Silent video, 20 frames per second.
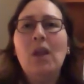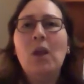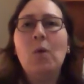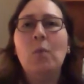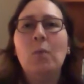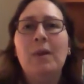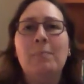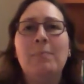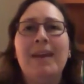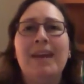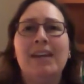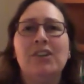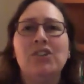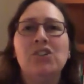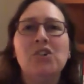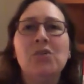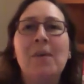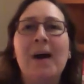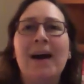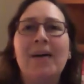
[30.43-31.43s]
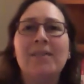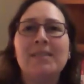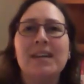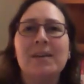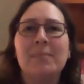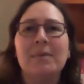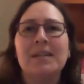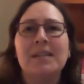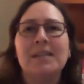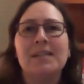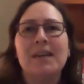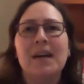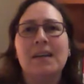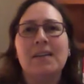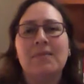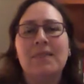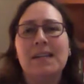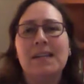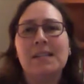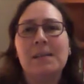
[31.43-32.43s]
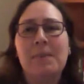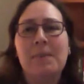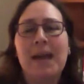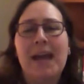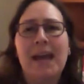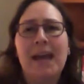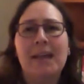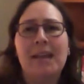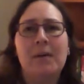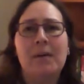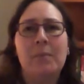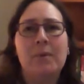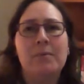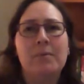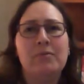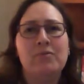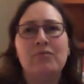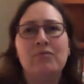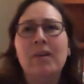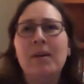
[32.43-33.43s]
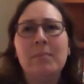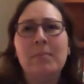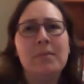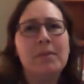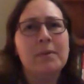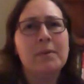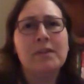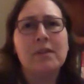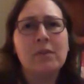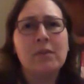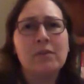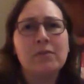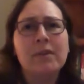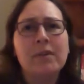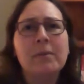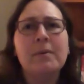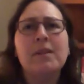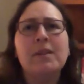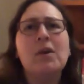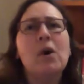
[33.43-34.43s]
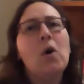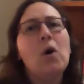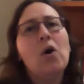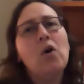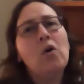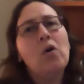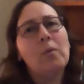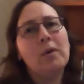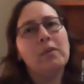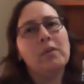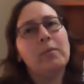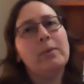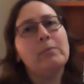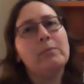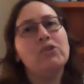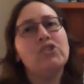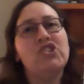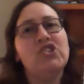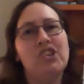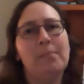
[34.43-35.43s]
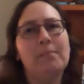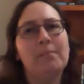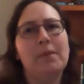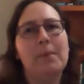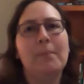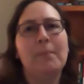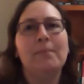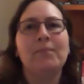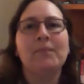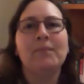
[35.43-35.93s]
We pick two out and we decide if that's a pair that we would rip, that we don't agree with, or whether we would ship them.